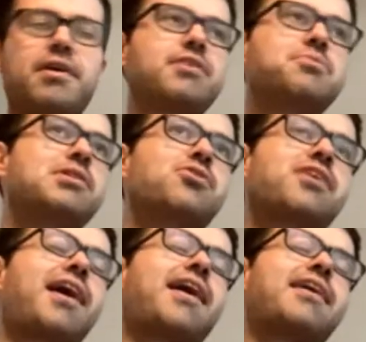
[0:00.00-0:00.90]
as we look
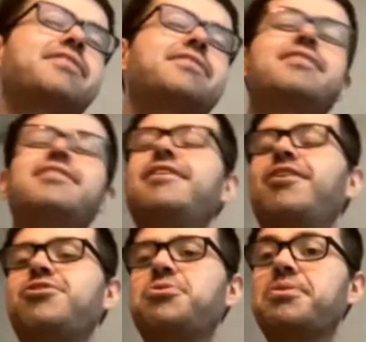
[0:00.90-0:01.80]
ahead
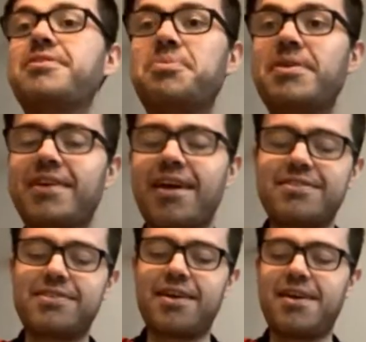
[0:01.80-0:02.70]
to this
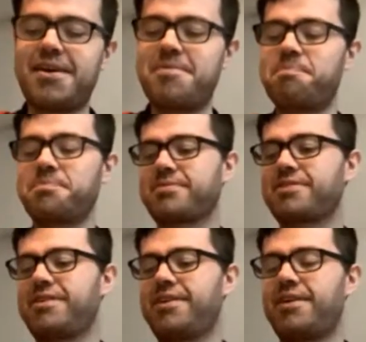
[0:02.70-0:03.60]
weekend's game
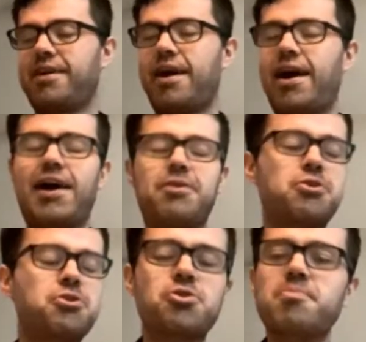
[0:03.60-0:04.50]
at our
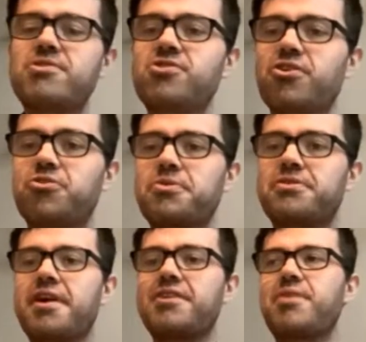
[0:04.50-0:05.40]
home, the Johnson Stadium.